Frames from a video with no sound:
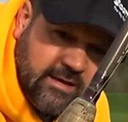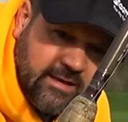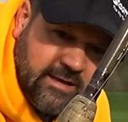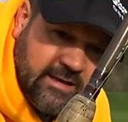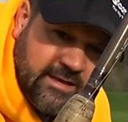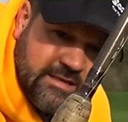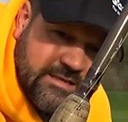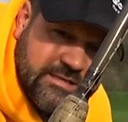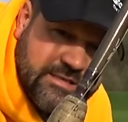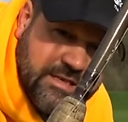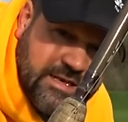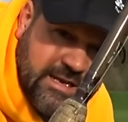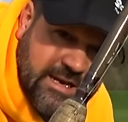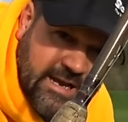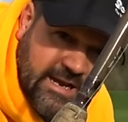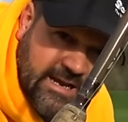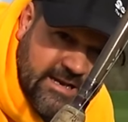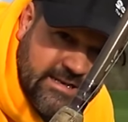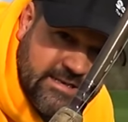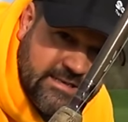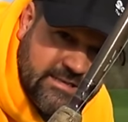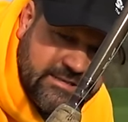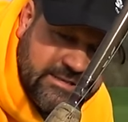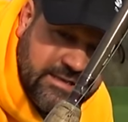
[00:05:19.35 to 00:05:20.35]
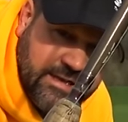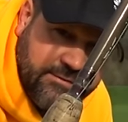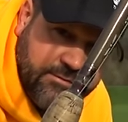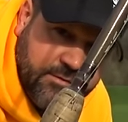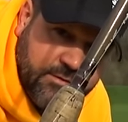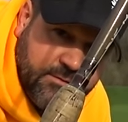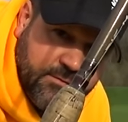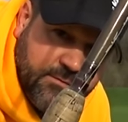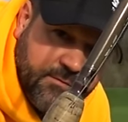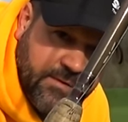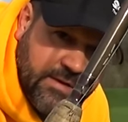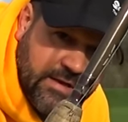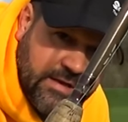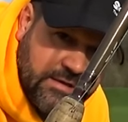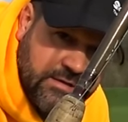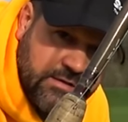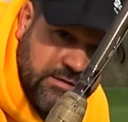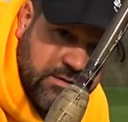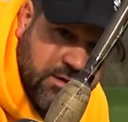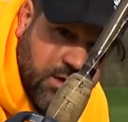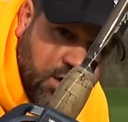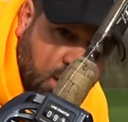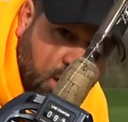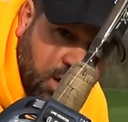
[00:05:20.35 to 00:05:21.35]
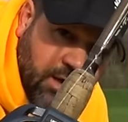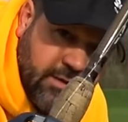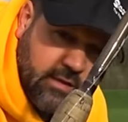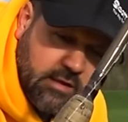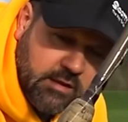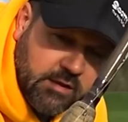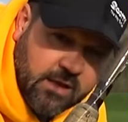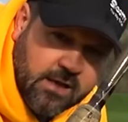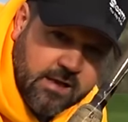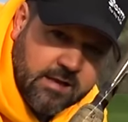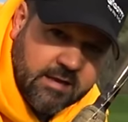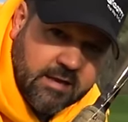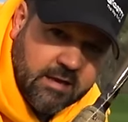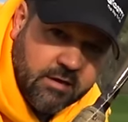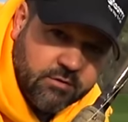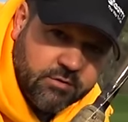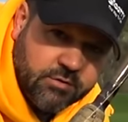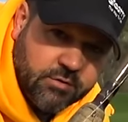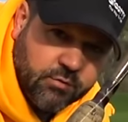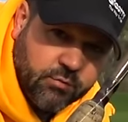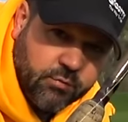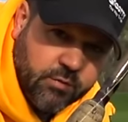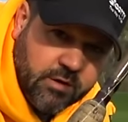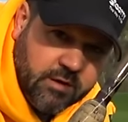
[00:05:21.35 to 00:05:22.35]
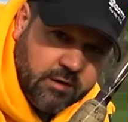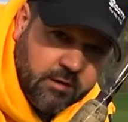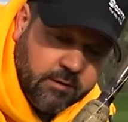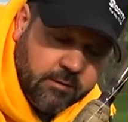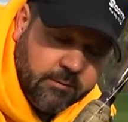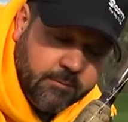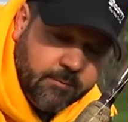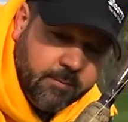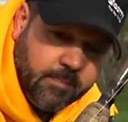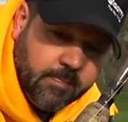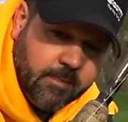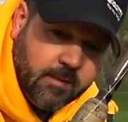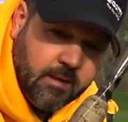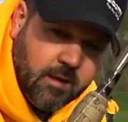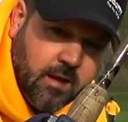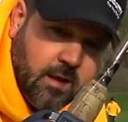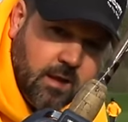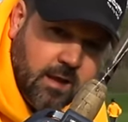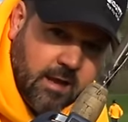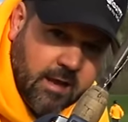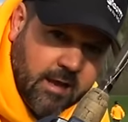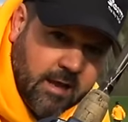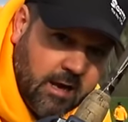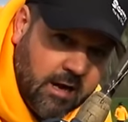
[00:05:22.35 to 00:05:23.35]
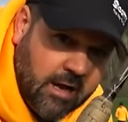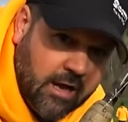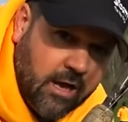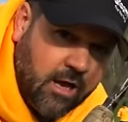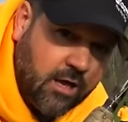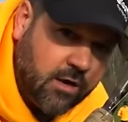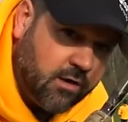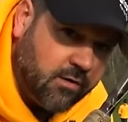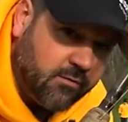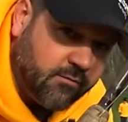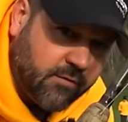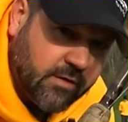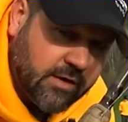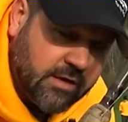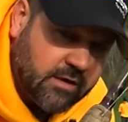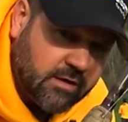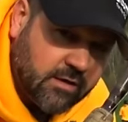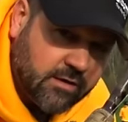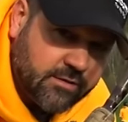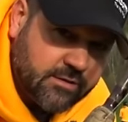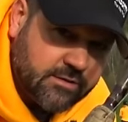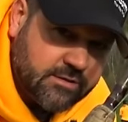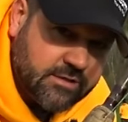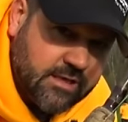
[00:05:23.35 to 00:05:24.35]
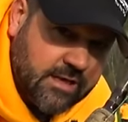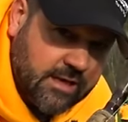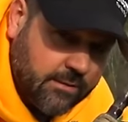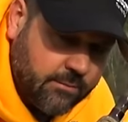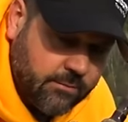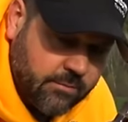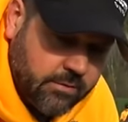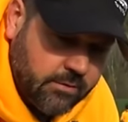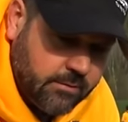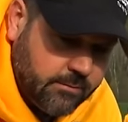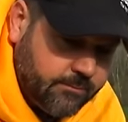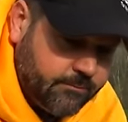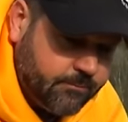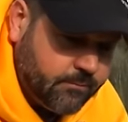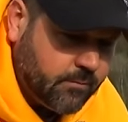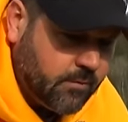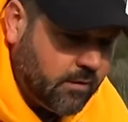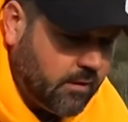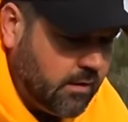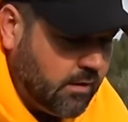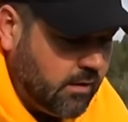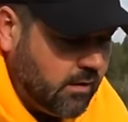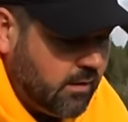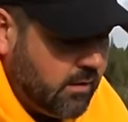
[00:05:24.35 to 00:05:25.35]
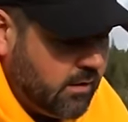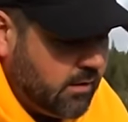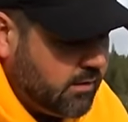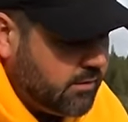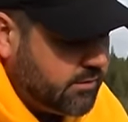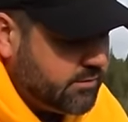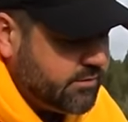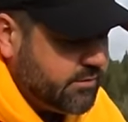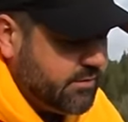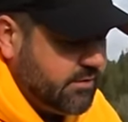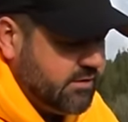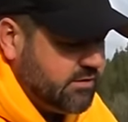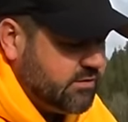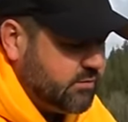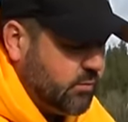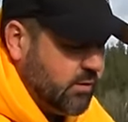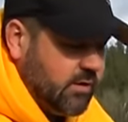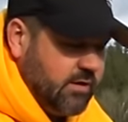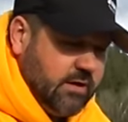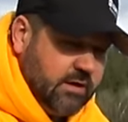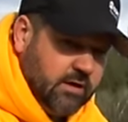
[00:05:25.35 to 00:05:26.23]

is 97 feet on the line counter reel and 100 feet on the tape. So this one